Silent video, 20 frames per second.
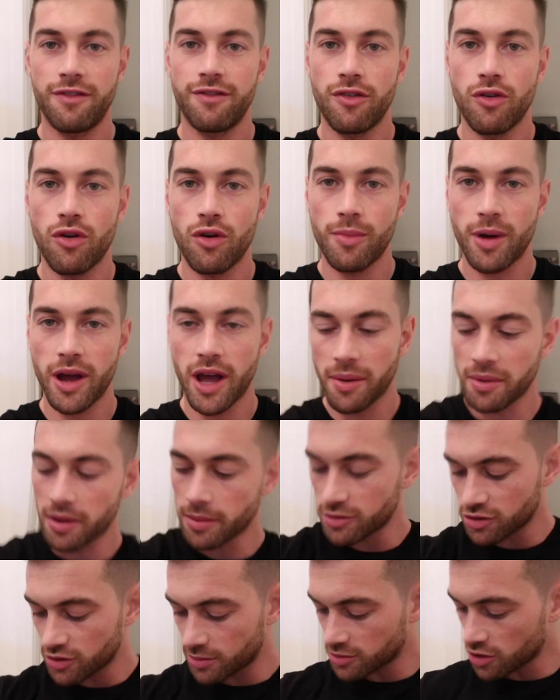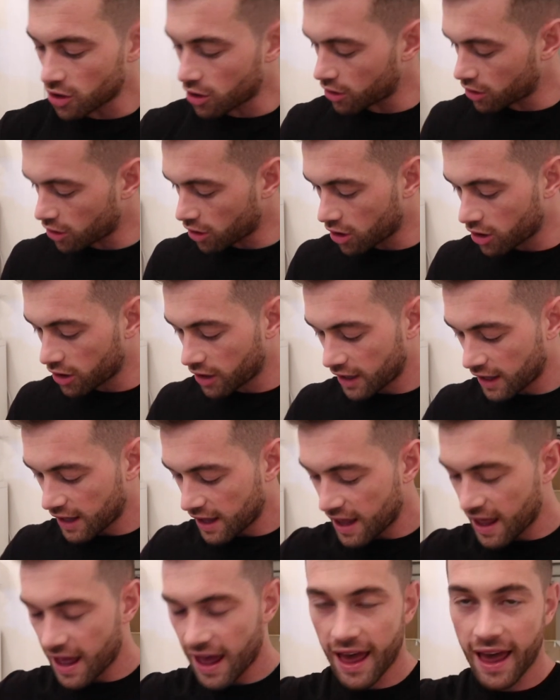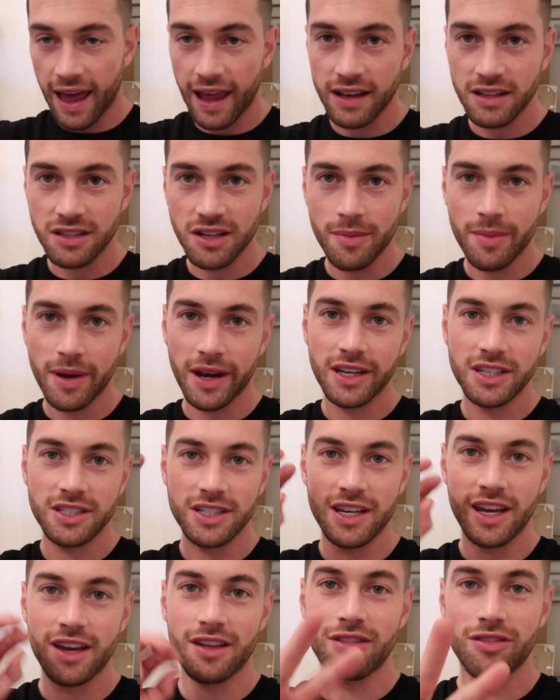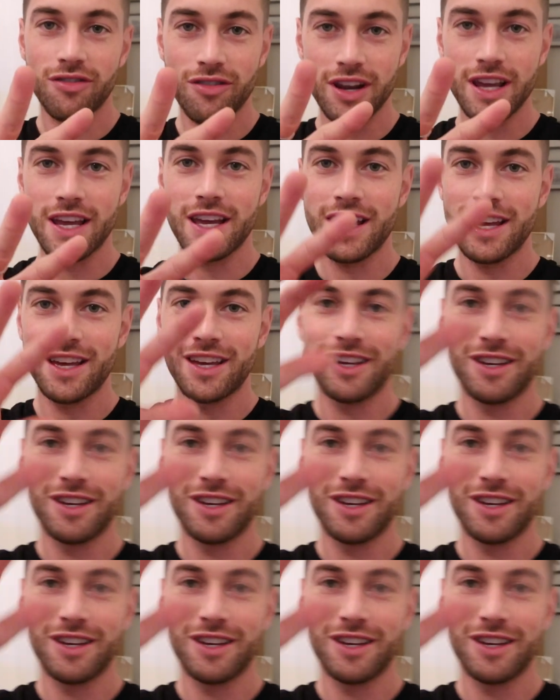for my upcoming trip to Hong Kong and I managed to get 3.